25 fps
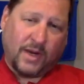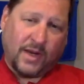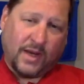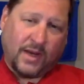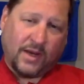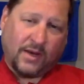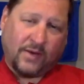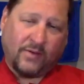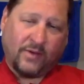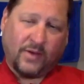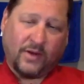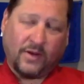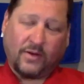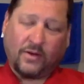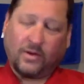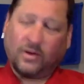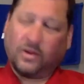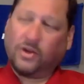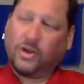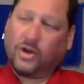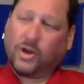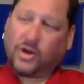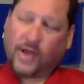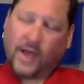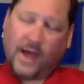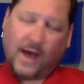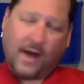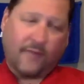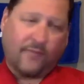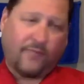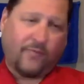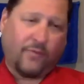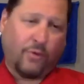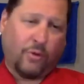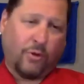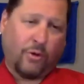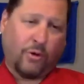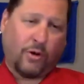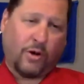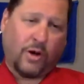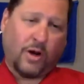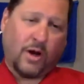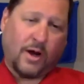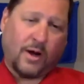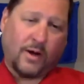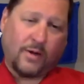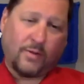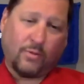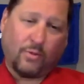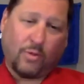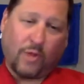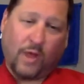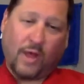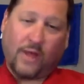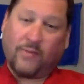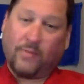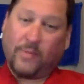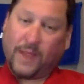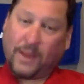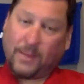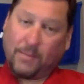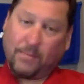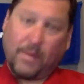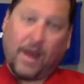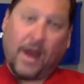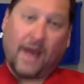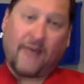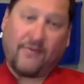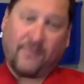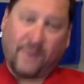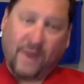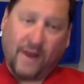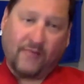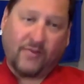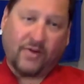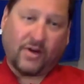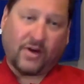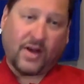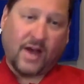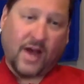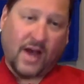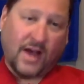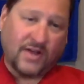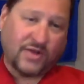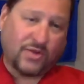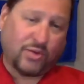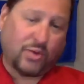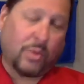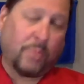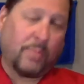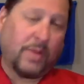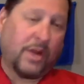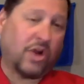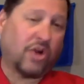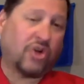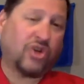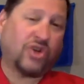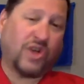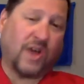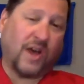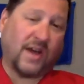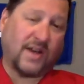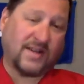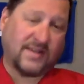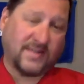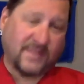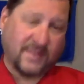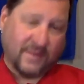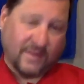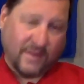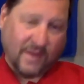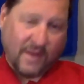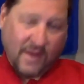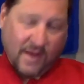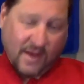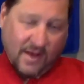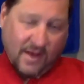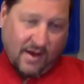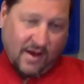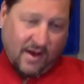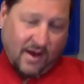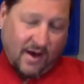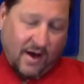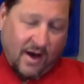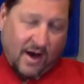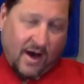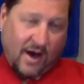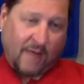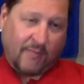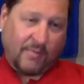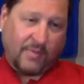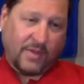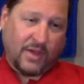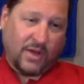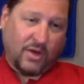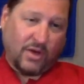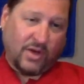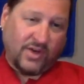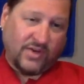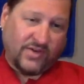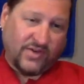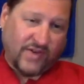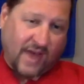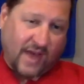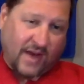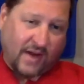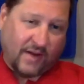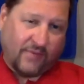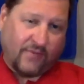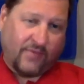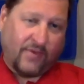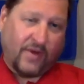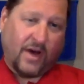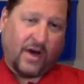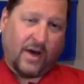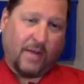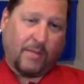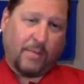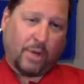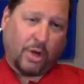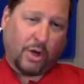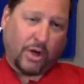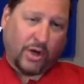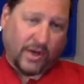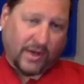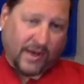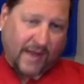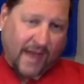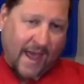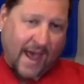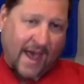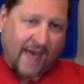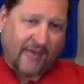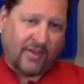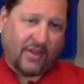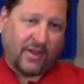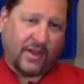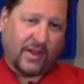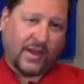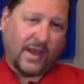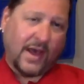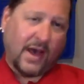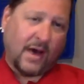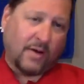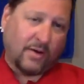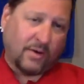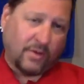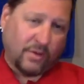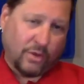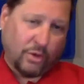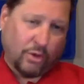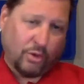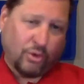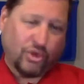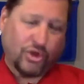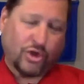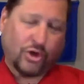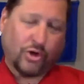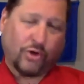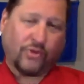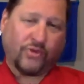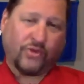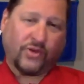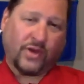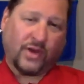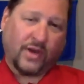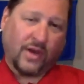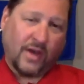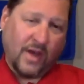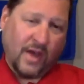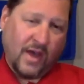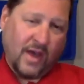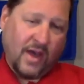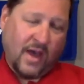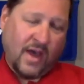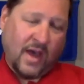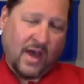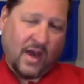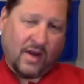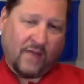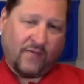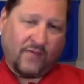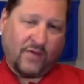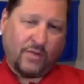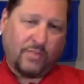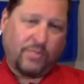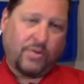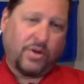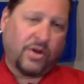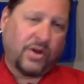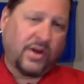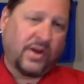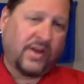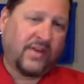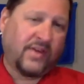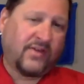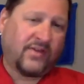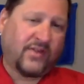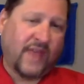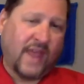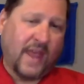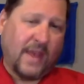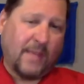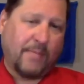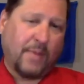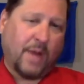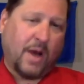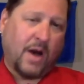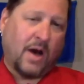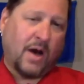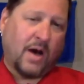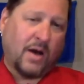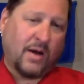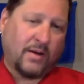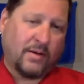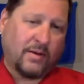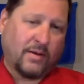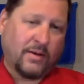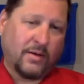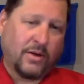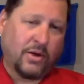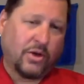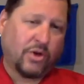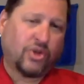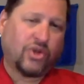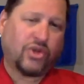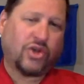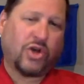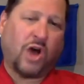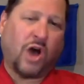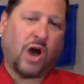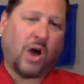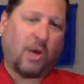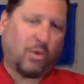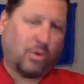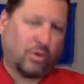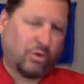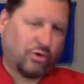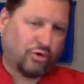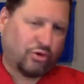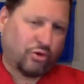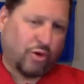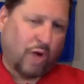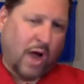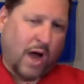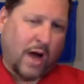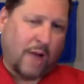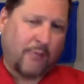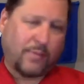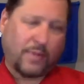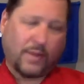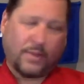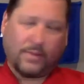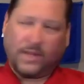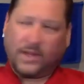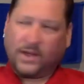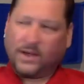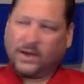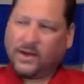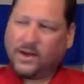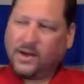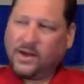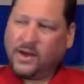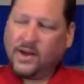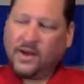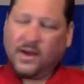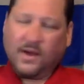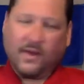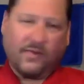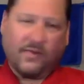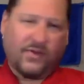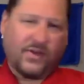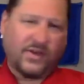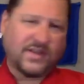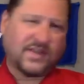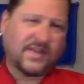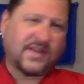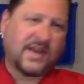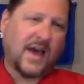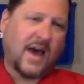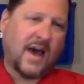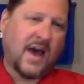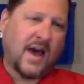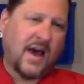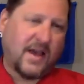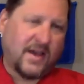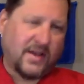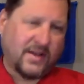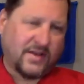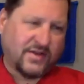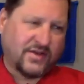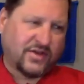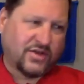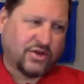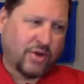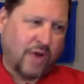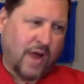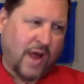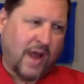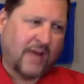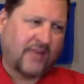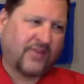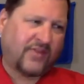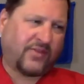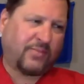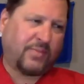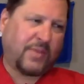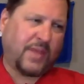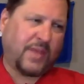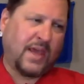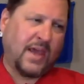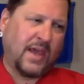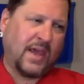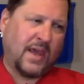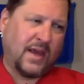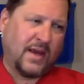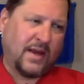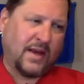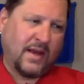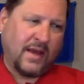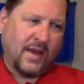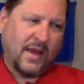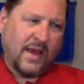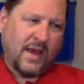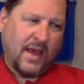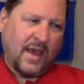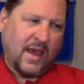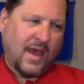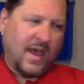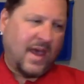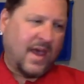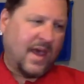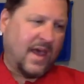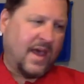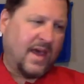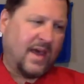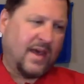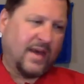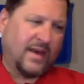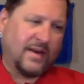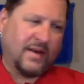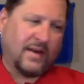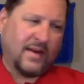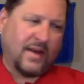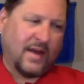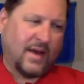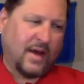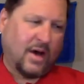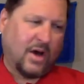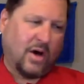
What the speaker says: in that look out for my favorite guy is Ramir Johnson. You know, he's out of Bergen Catholic out in New Jersey. And if you put his tape on, your jaw will drop. I mean, this guy is track speed, and